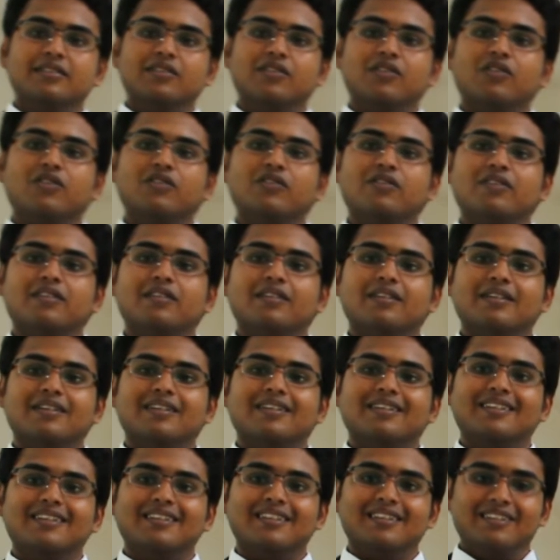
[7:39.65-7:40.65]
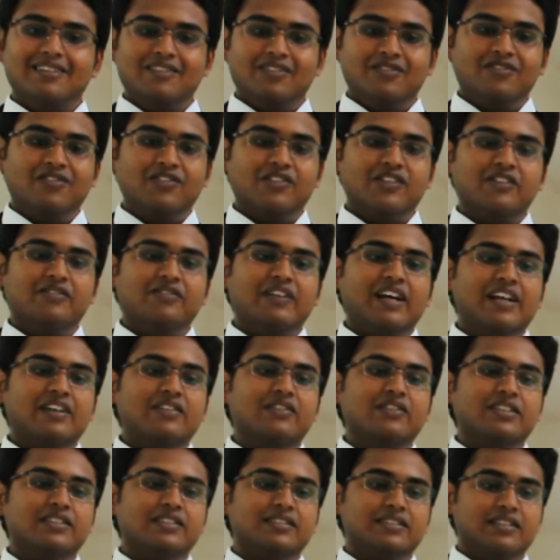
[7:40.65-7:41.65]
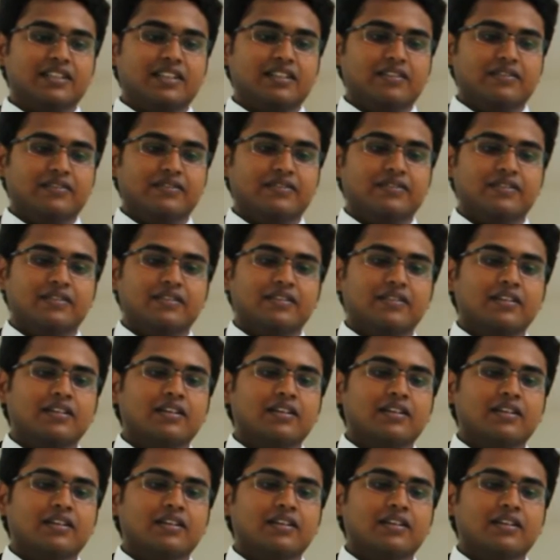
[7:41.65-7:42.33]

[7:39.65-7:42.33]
known for the value itself.